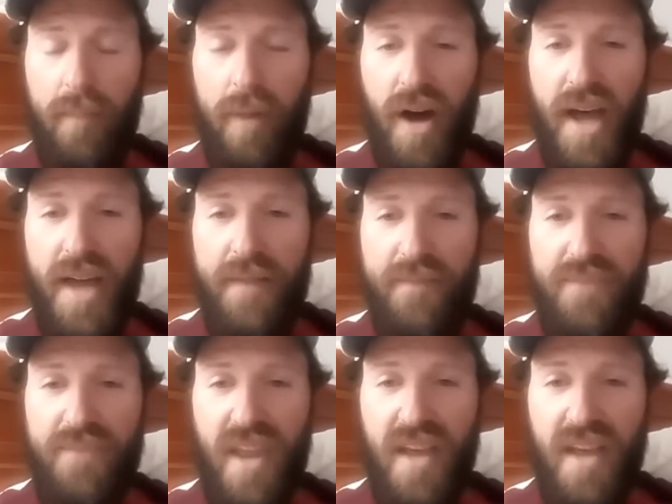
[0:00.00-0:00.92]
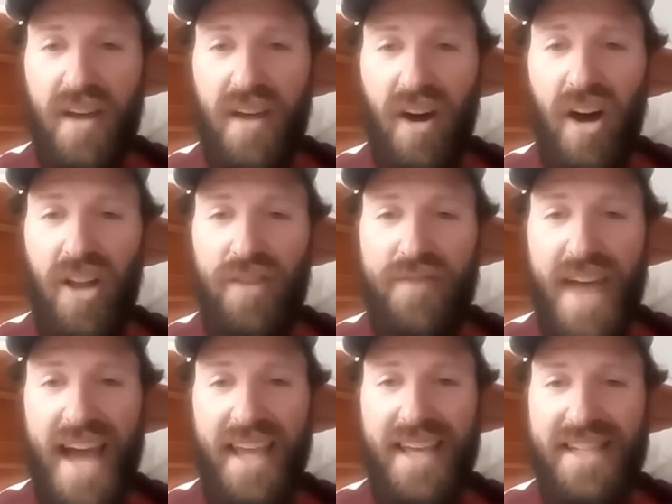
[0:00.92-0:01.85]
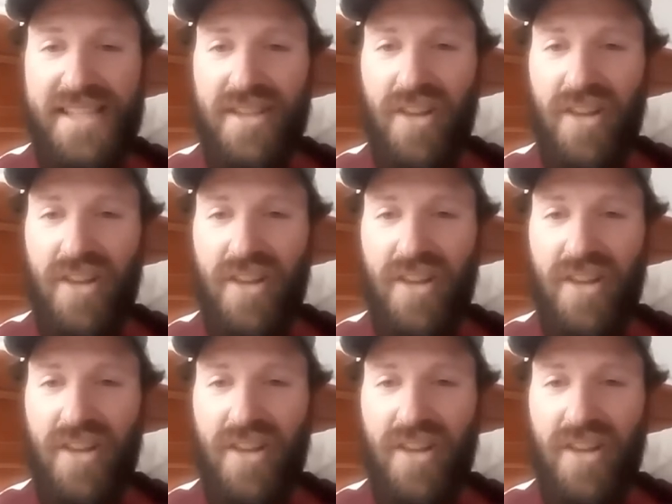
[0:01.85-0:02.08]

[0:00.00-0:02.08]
but all of that gets